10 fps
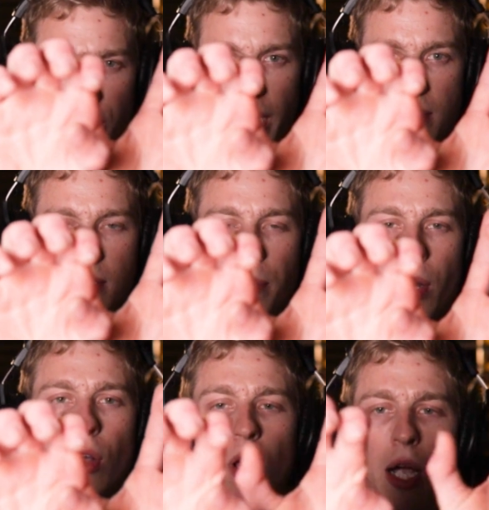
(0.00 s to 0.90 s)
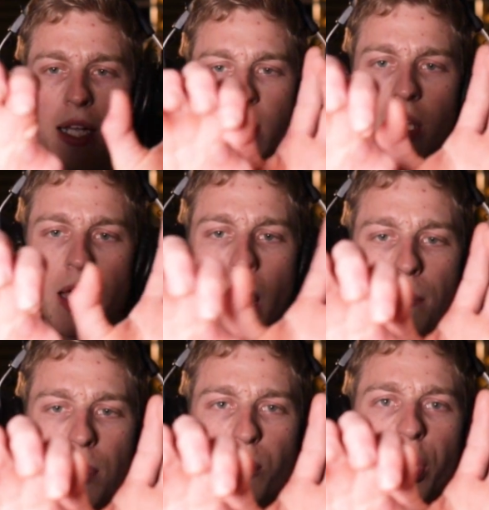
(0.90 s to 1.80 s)
against the barrel, against
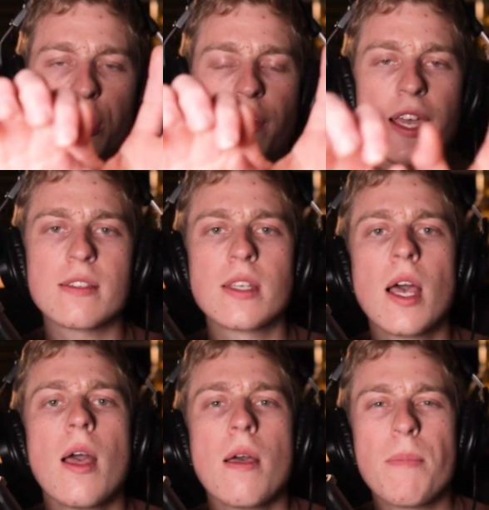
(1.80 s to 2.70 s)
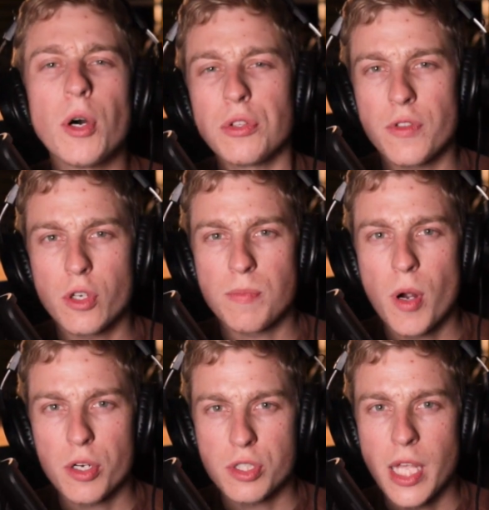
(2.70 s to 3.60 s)
the breech face, both of those
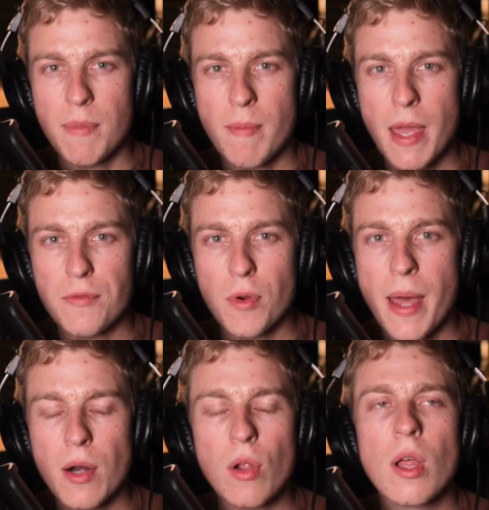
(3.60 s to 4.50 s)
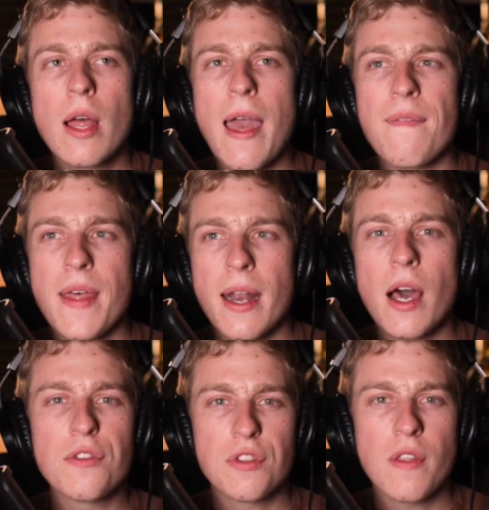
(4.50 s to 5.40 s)
parts need to be made from metal. And then
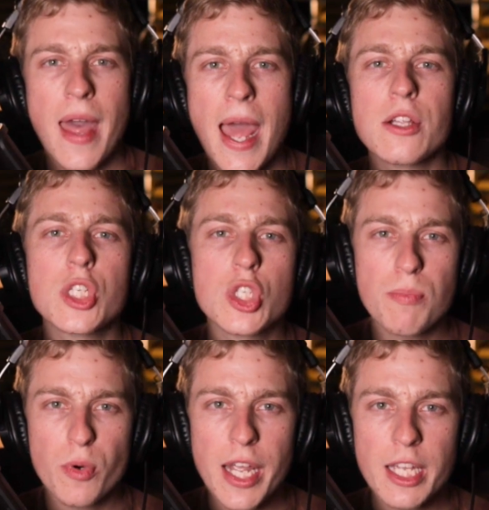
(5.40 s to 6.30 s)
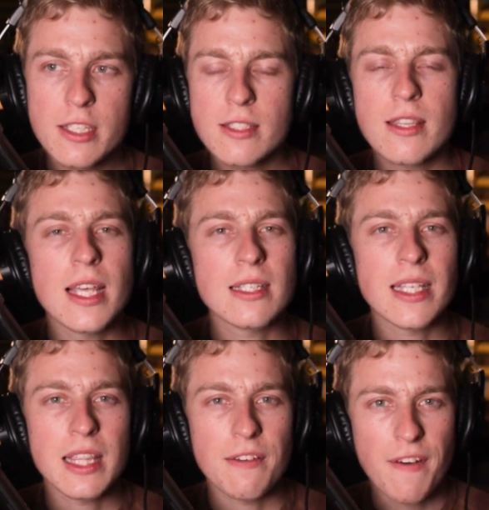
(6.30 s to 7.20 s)
other than that, springs, things
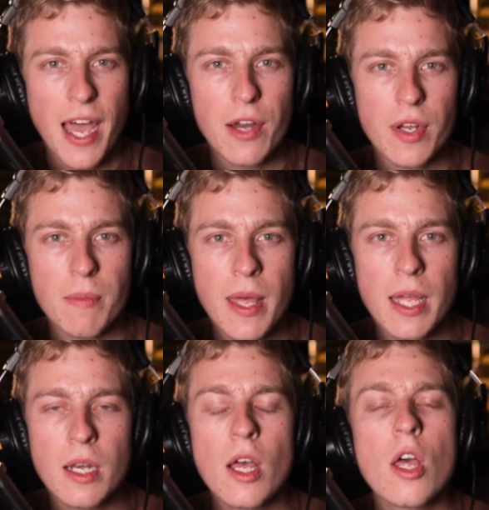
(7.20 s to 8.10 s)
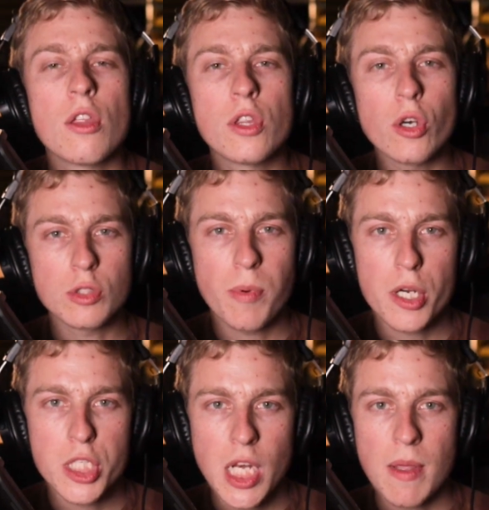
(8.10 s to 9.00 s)
like the firing pin, those
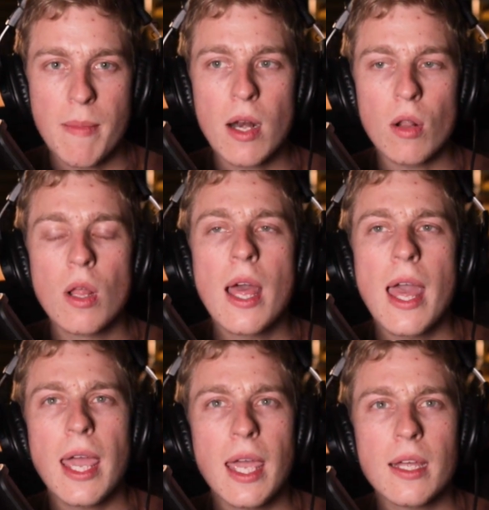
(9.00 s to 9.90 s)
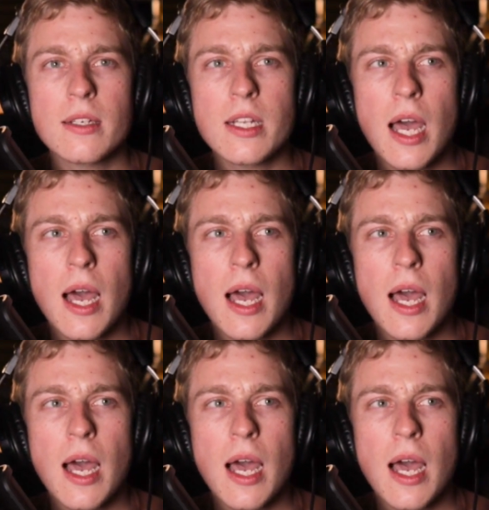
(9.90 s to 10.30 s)
parts need to be metal. And